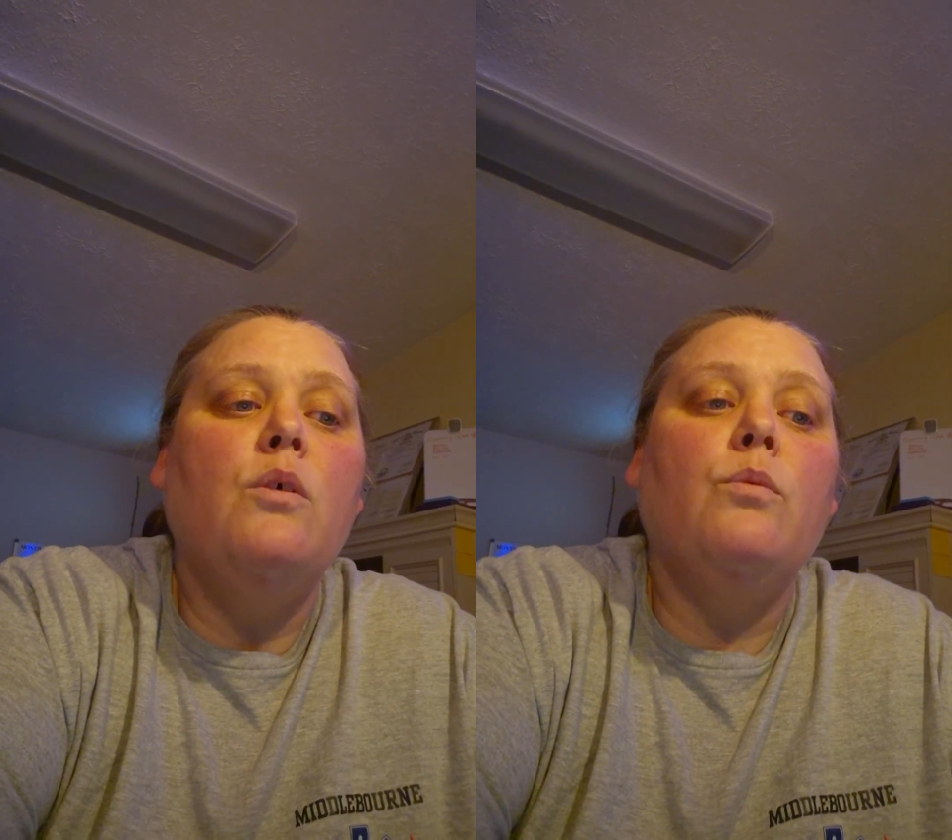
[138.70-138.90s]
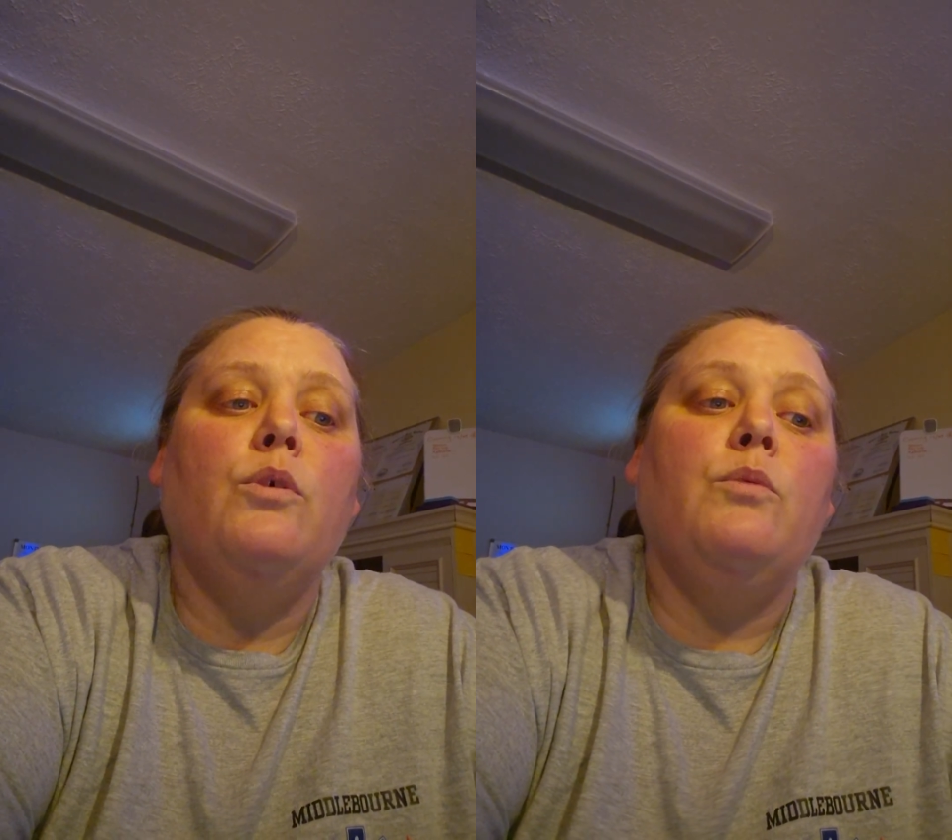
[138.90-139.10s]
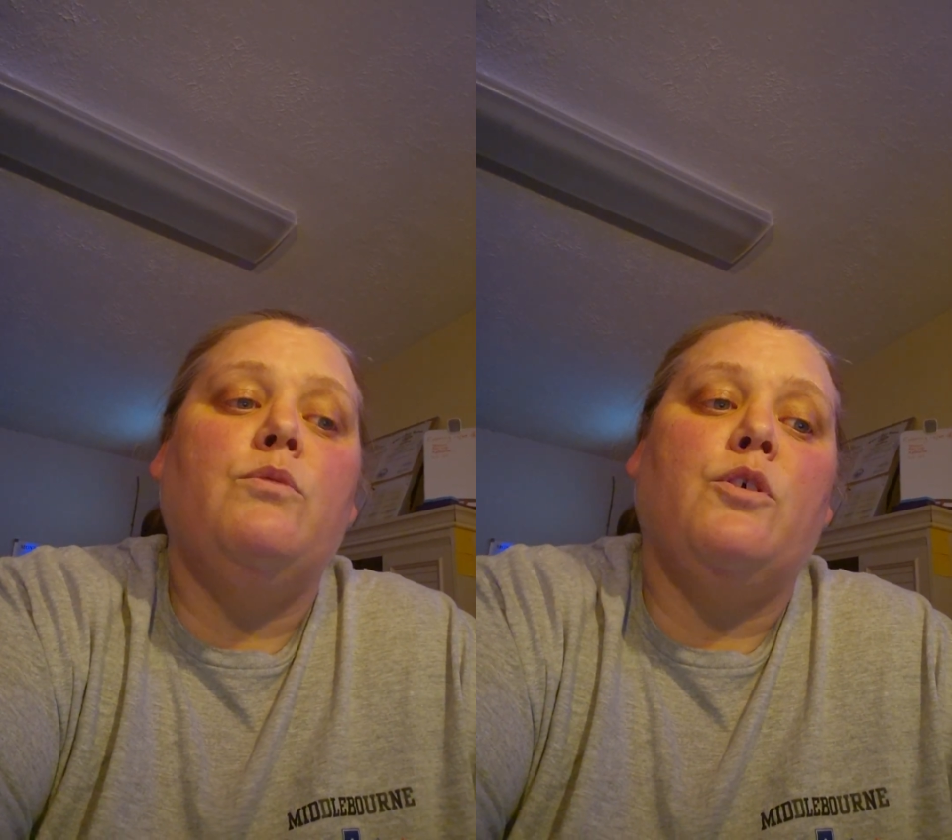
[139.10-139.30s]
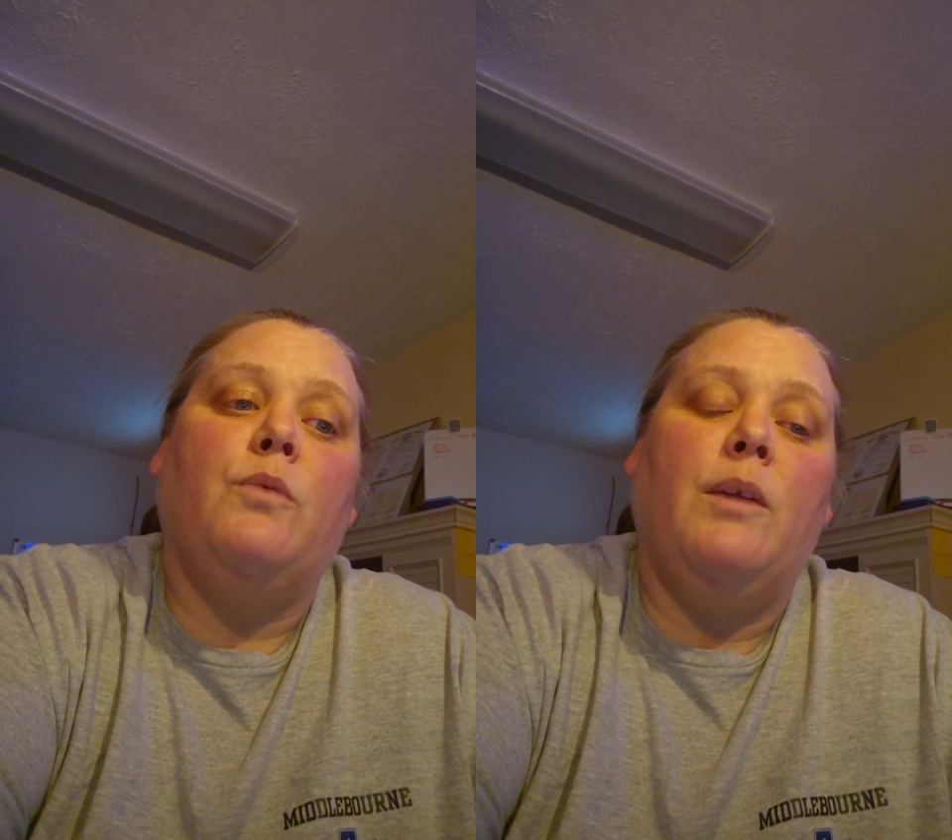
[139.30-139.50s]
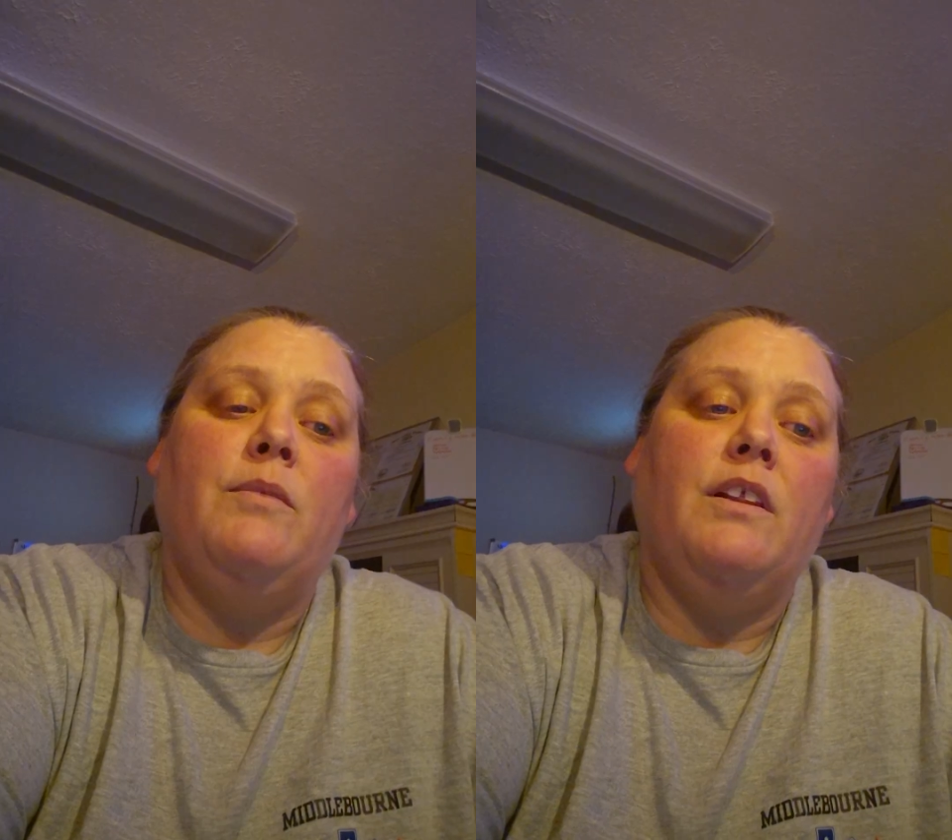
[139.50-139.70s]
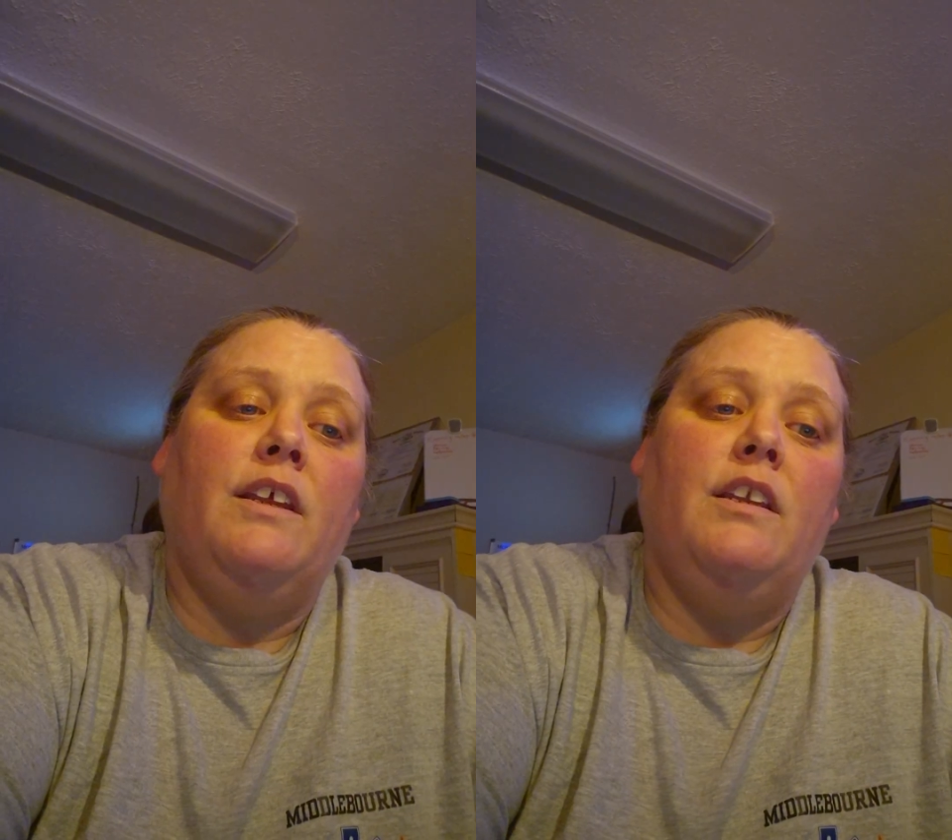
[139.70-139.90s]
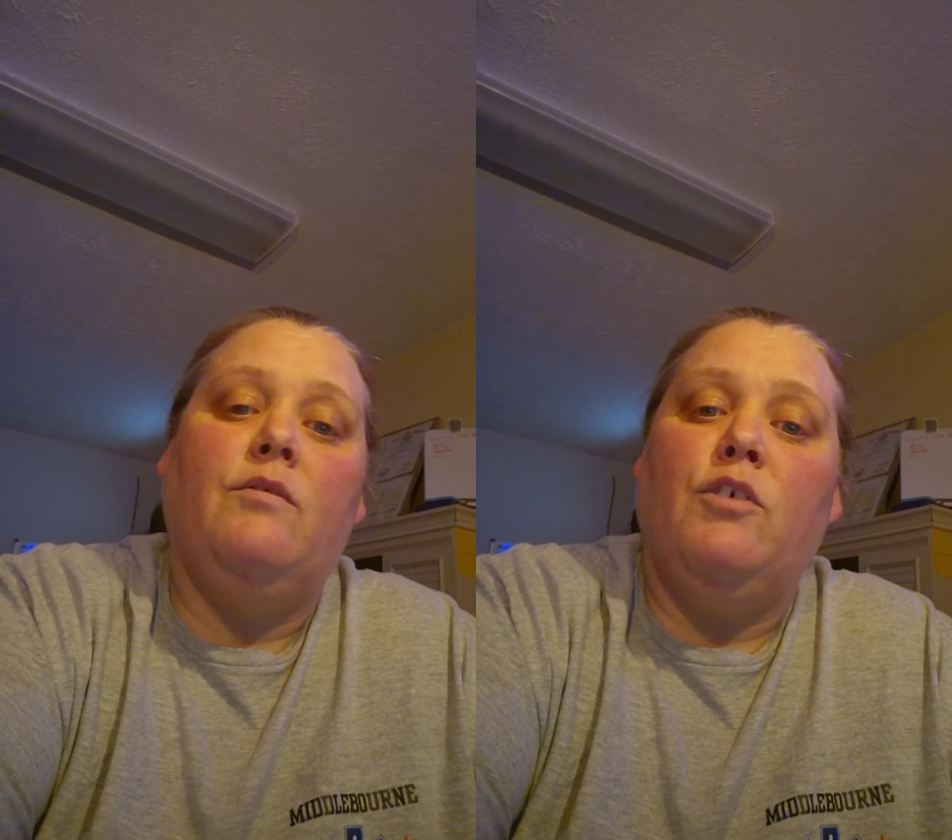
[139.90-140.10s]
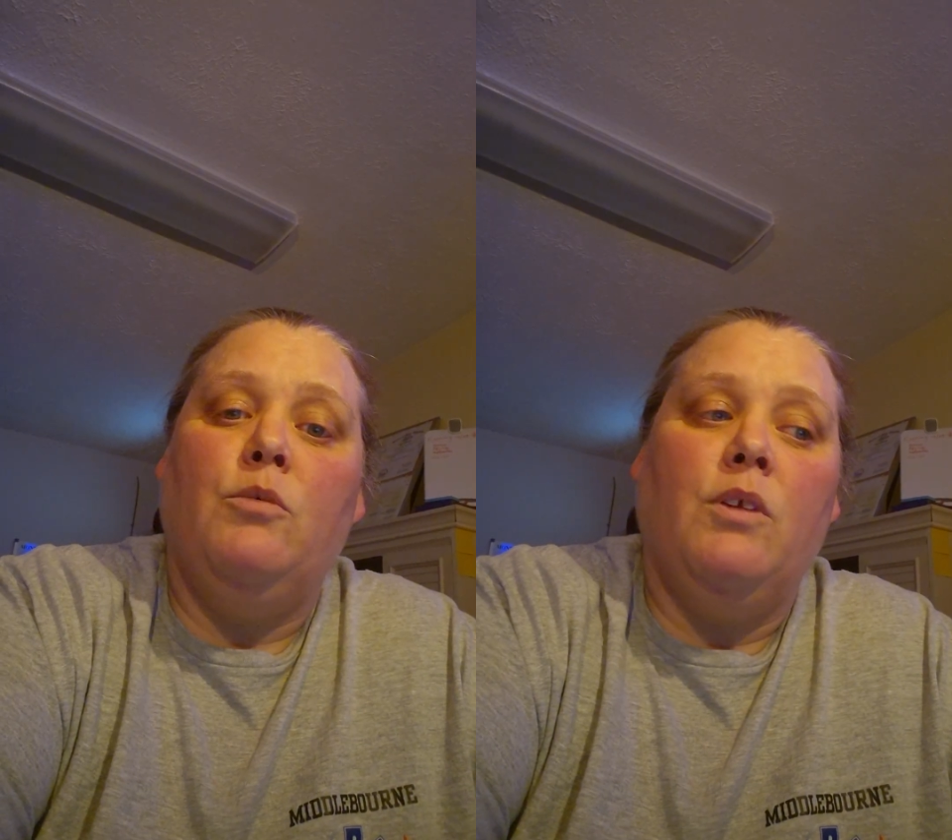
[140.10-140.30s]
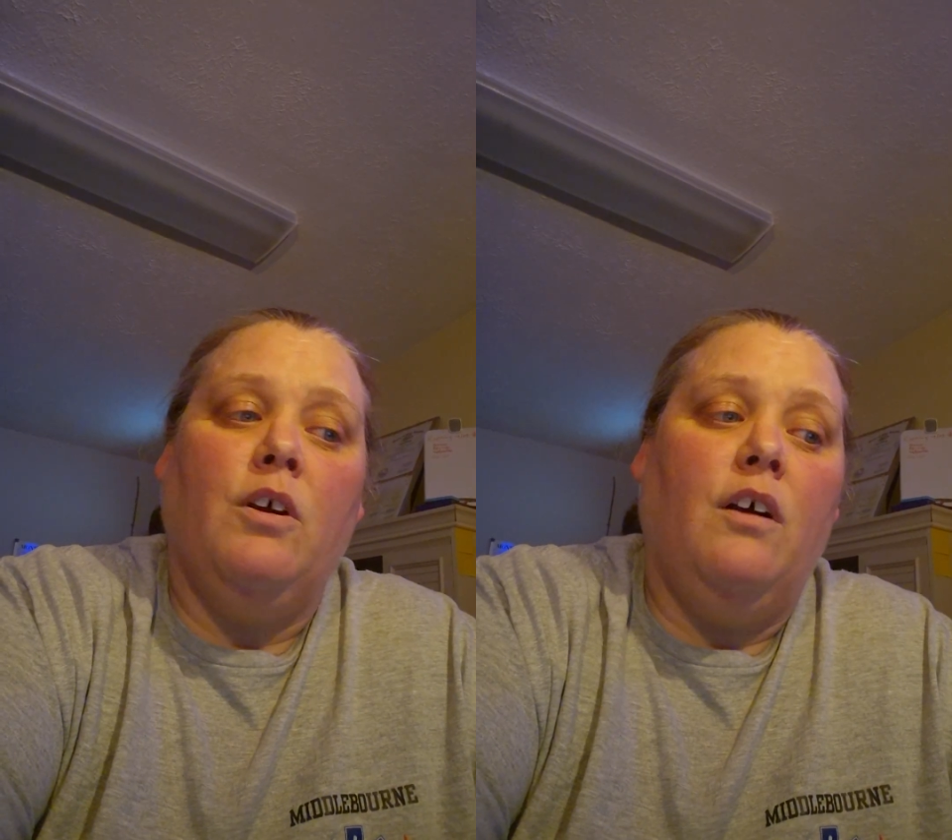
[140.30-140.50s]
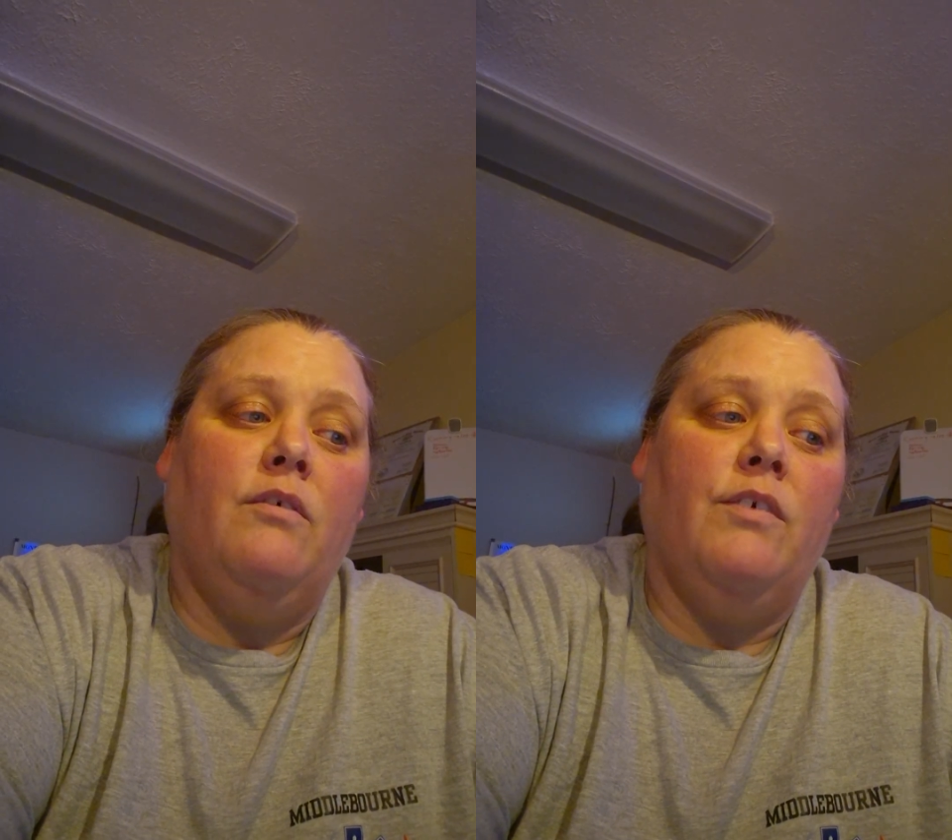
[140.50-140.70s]
Rooms are wiped clean of human
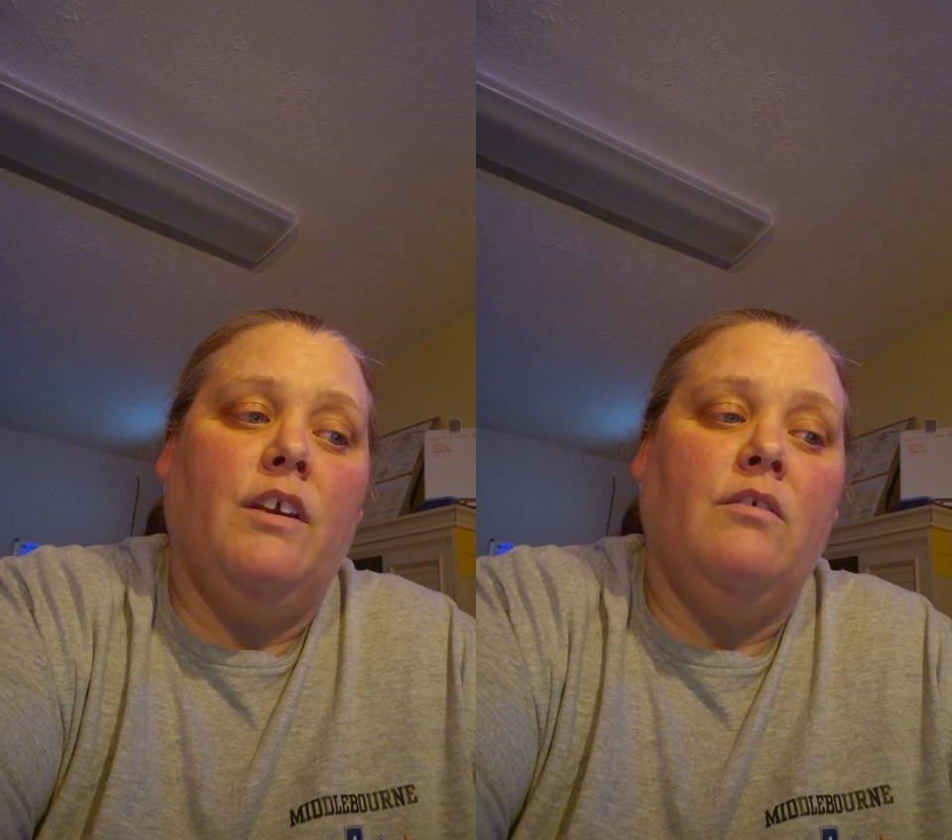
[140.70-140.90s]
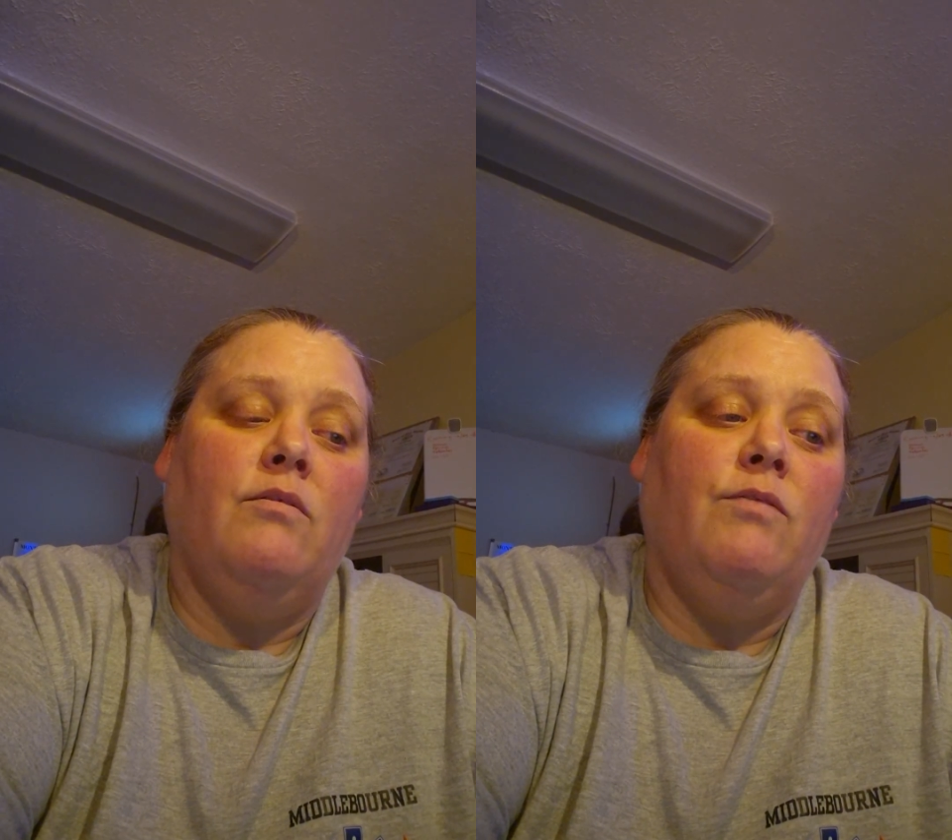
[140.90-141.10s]
offing,